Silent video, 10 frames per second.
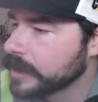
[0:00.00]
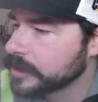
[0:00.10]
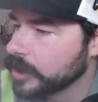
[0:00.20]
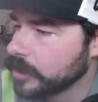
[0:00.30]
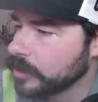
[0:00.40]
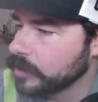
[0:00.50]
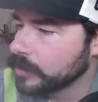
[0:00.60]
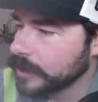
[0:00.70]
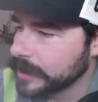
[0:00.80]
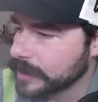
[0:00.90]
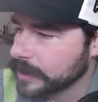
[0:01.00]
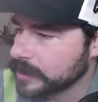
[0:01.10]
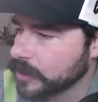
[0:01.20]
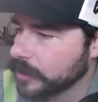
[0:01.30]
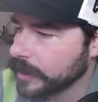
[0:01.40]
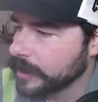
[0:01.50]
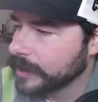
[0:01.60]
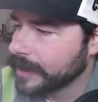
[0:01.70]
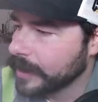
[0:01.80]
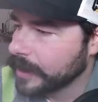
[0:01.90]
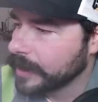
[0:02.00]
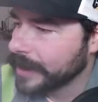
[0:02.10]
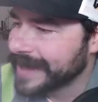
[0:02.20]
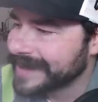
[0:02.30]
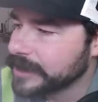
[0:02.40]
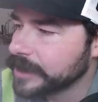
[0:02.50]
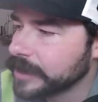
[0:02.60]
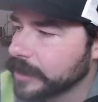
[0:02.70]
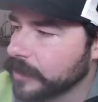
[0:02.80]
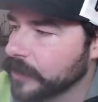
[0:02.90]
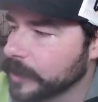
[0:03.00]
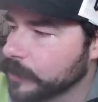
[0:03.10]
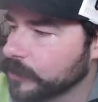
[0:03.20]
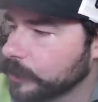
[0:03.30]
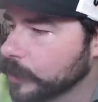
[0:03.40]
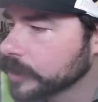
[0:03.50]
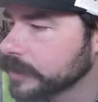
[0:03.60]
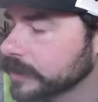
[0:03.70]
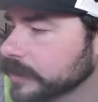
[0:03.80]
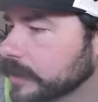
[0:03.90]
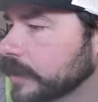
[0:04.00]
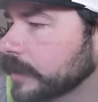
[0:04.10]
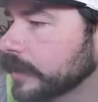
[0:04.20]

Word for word: So, like I said, is the current uh, engine available for purchase?